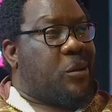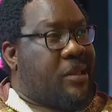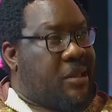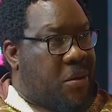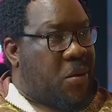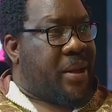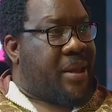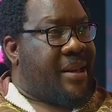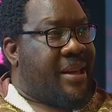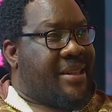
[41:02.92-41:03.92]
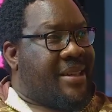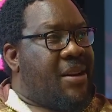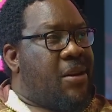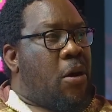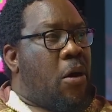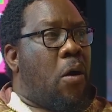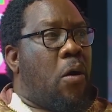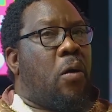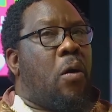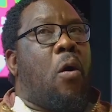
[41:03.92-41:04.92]
sink with it.
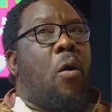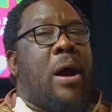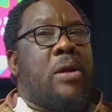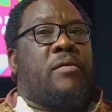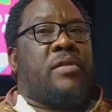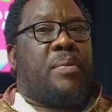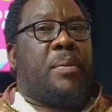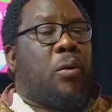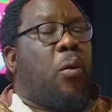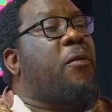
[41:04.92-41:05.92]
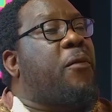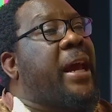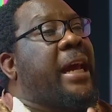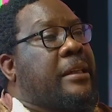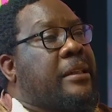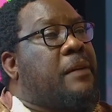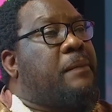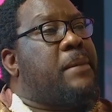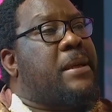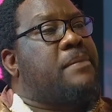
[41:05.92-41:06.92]
Or one of the people who failed.
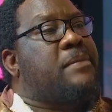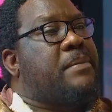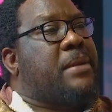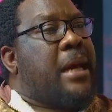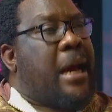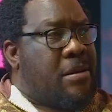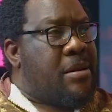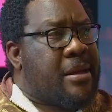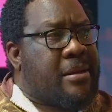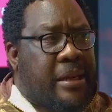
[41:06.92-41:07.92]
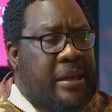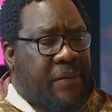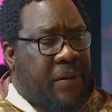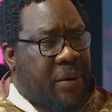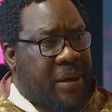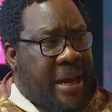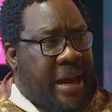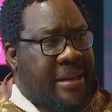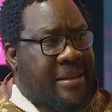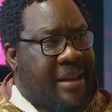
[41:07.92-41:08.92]
Remember, sometimes I don't think the EFF will
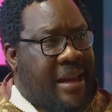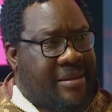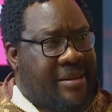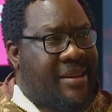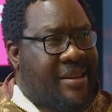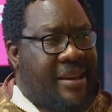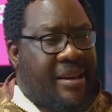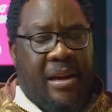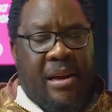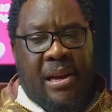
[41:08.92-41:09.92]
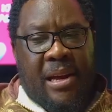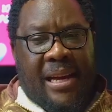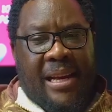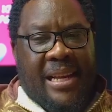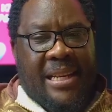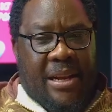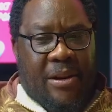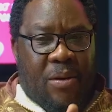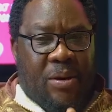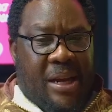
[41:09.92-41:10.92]
die. I still think it has a
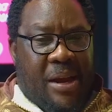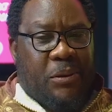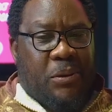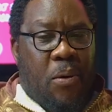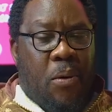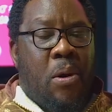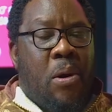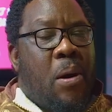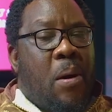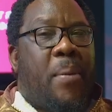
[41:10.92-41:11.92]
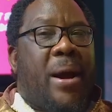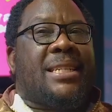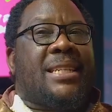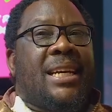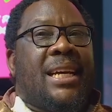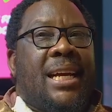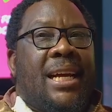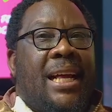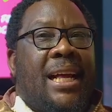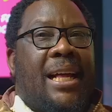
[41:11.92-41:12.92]
long time to go. But
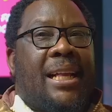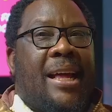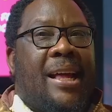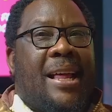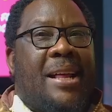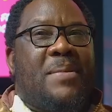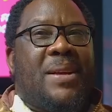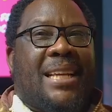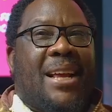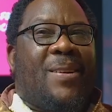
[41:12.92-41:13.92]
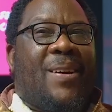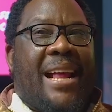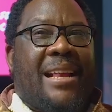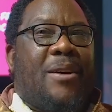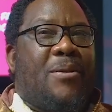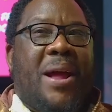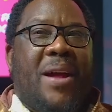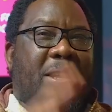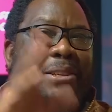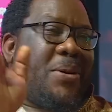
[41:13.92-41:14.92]
let me tell you, and
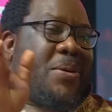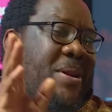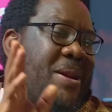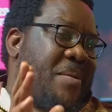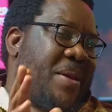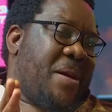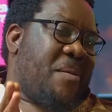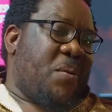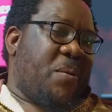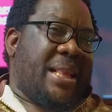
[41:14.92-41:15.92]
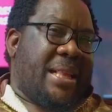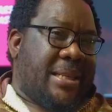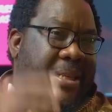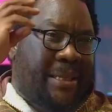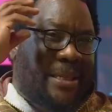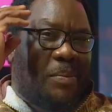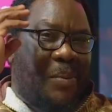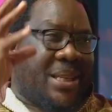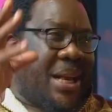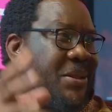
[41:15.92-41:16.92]
whoever is not going to be happy with this is
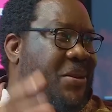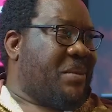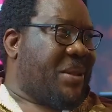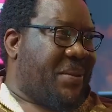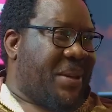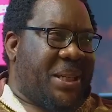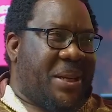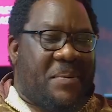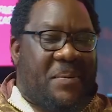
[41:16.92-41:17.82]
Botsang's observation.